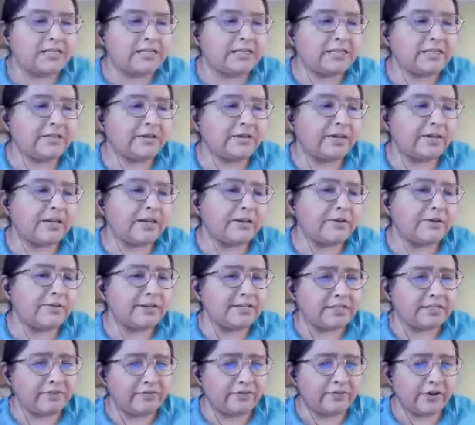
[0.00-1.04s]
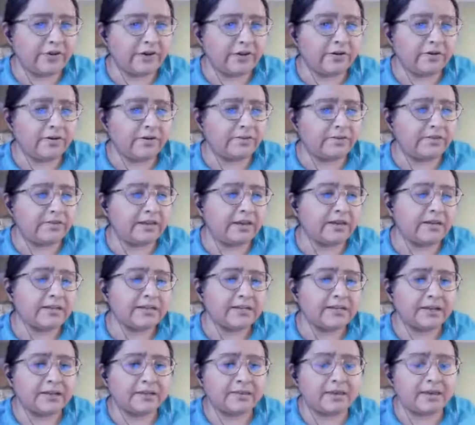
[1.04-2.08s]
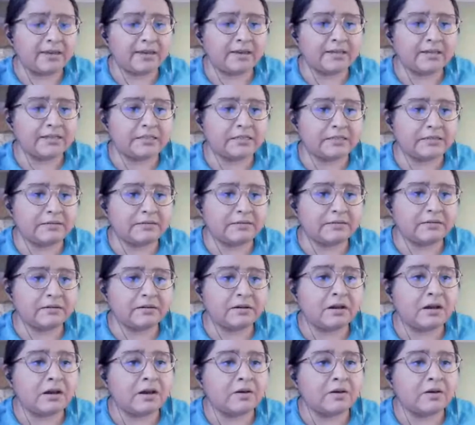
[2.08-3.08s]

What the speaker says: So in a recent photo, there, I think it's